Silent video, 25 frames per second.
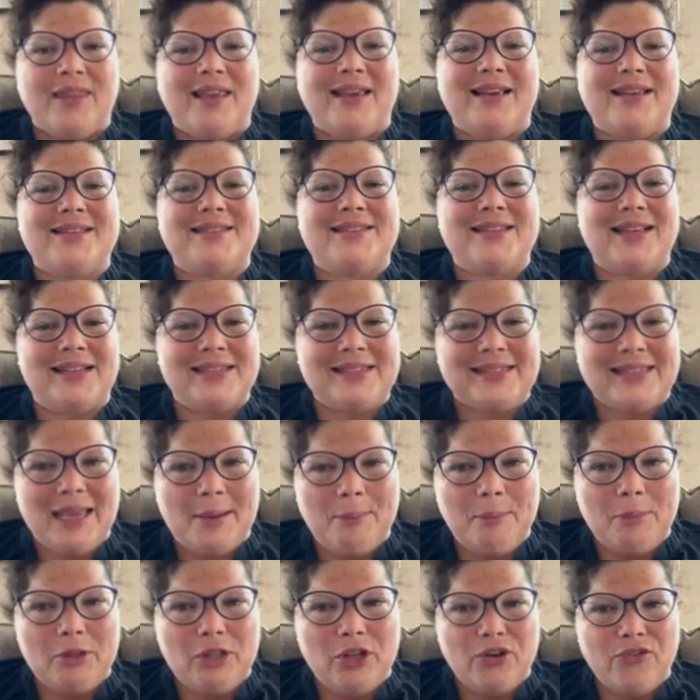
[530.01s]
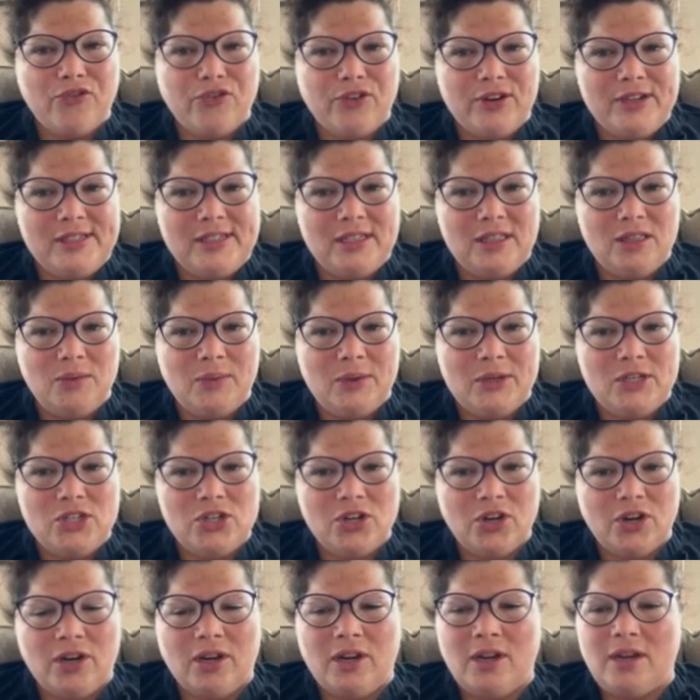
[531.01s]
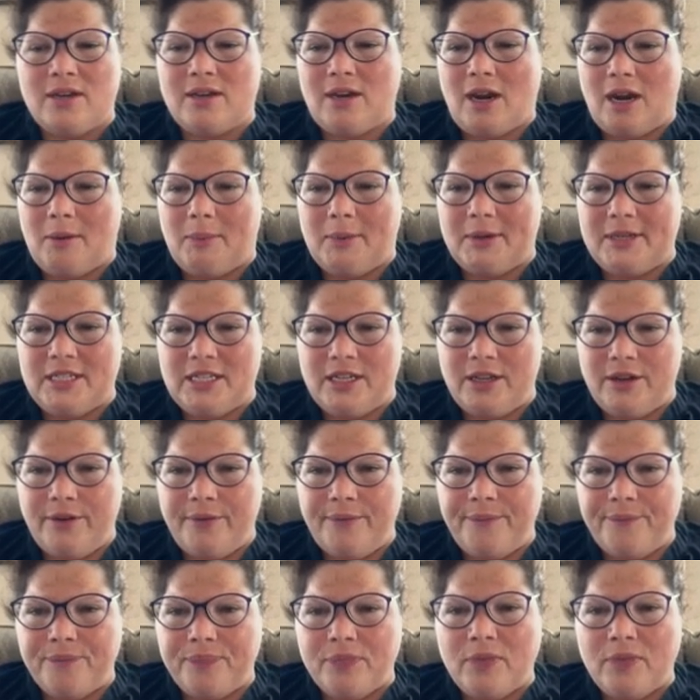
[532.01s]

It does get below freezing in the winter, not a big deal.